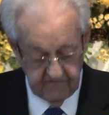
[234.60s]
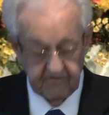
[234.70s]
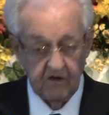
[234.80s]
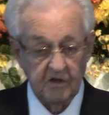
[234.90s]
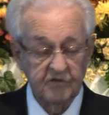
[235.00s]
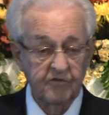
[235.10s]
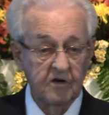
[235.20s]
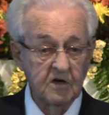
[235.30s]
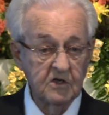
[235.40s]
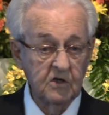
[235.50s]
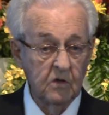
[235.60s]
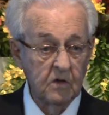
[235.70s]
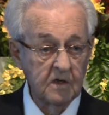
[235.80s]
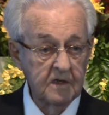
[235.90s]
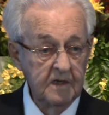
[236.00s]
falls far
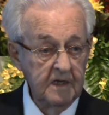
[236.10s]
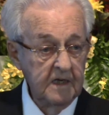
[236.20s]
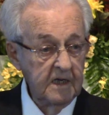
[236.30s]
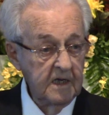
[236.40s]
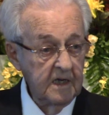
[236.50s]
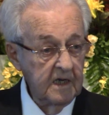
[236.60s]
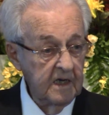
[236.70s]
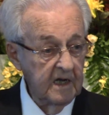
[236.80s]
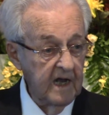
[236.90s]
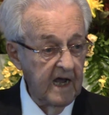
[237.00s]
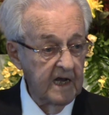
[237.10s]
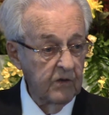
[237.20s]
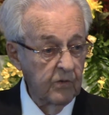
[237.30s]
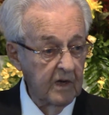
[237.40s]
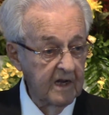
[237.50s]
short in
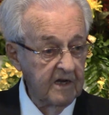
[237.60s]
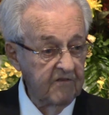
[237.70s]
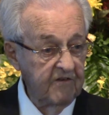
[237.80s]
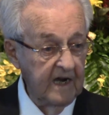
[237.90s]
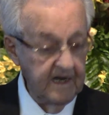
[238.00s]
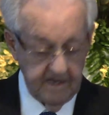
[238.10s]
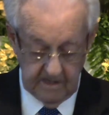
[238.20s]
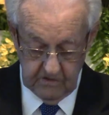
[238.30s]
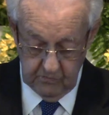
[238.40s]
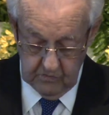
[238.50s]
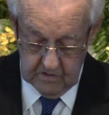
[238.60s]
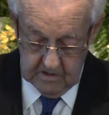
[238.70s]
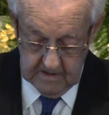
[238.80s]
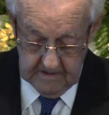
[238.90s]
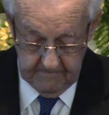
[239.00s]
adequately defining the word.